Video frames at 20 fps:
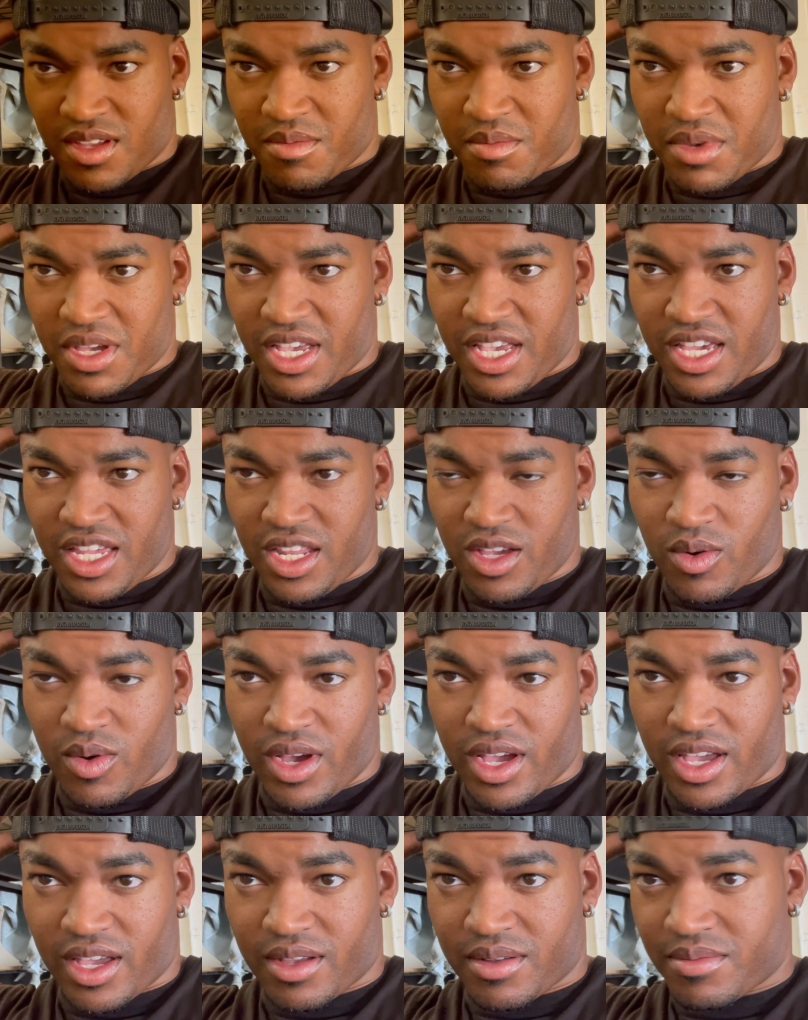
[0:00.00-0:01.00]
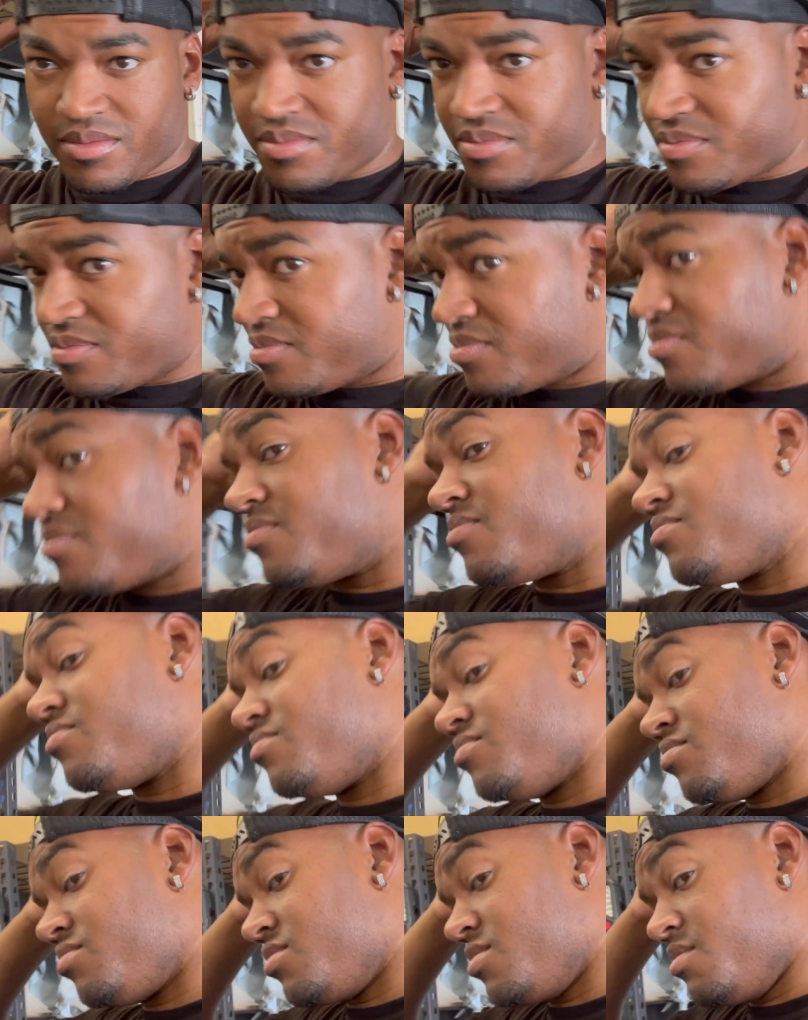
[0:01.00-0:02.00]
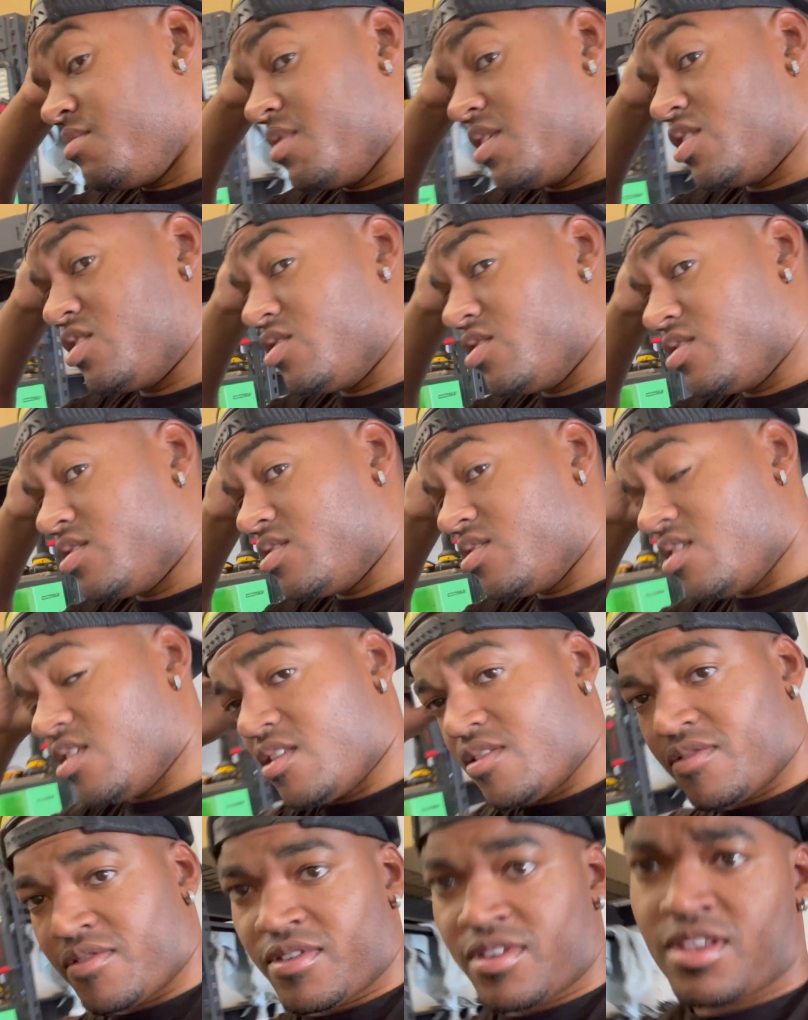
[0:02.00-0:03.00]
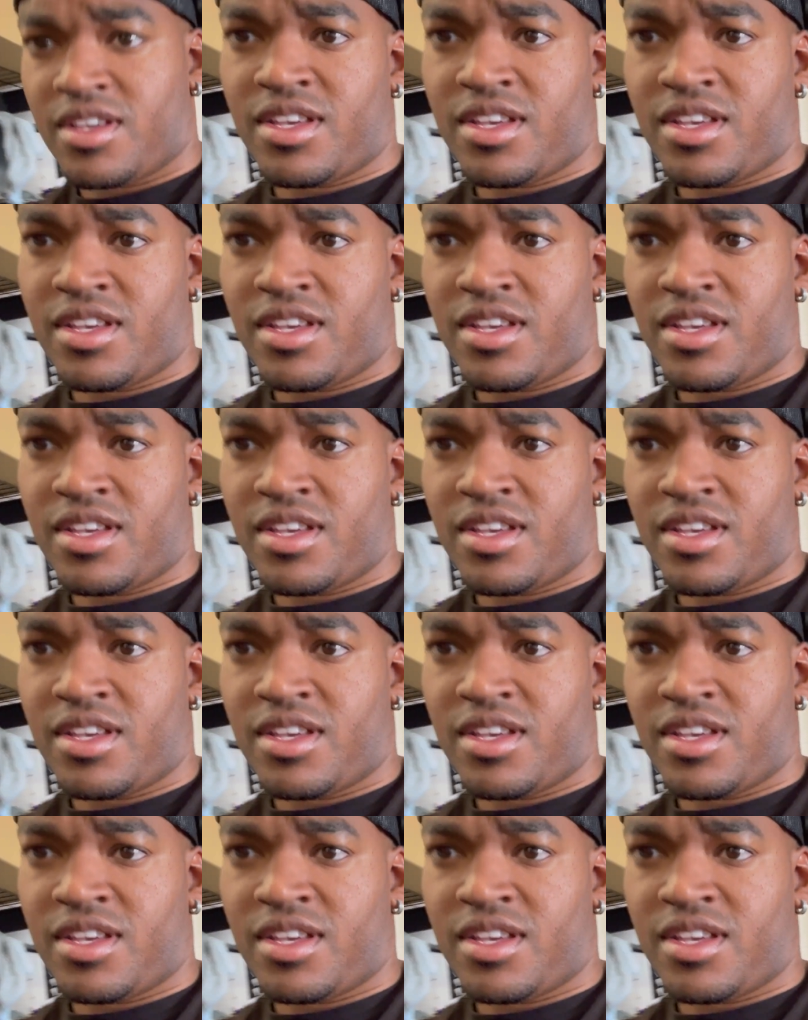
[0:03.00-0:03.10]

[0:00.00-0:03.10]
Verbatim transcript: but anyway, make sure it's off.